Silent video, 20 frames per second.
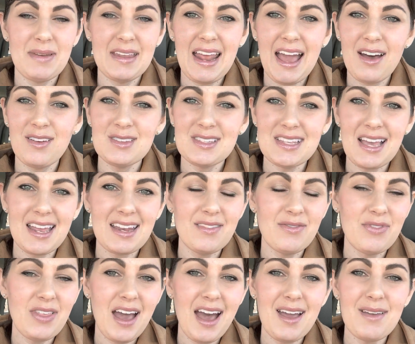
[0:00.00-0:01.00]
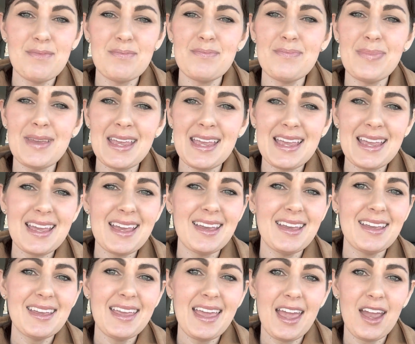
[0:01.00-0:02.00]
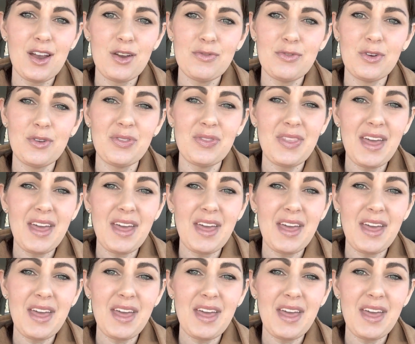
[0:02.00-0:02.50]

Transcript: but outside of that, be careful.